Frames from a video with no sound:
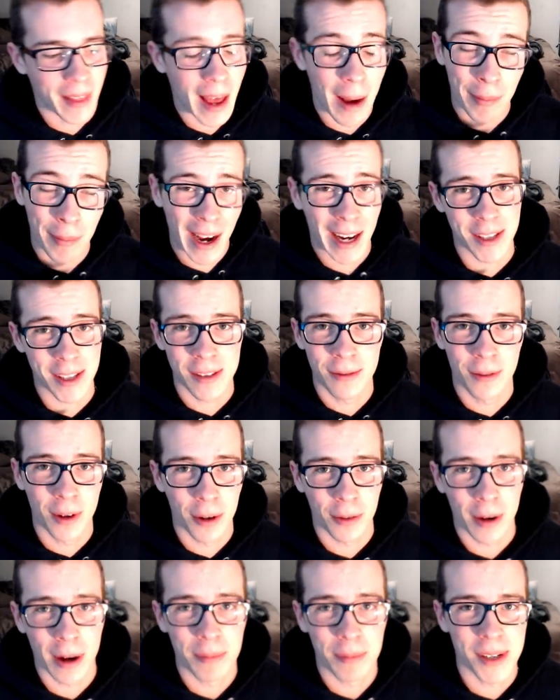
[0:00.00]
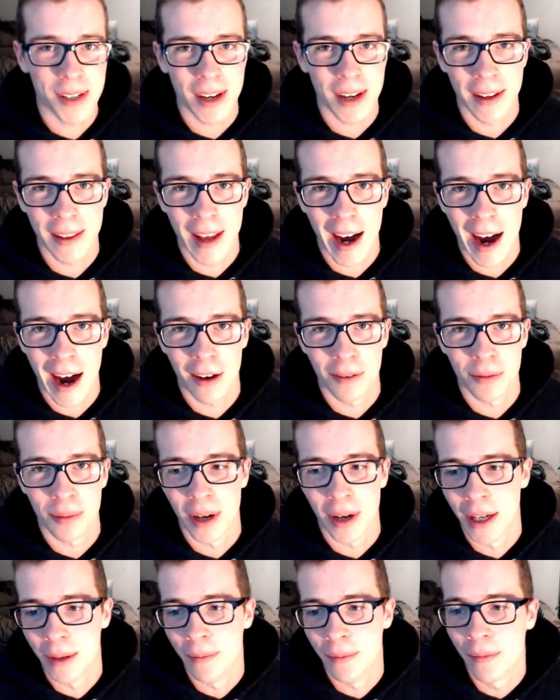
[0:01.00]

That massive one right beside the half pipe.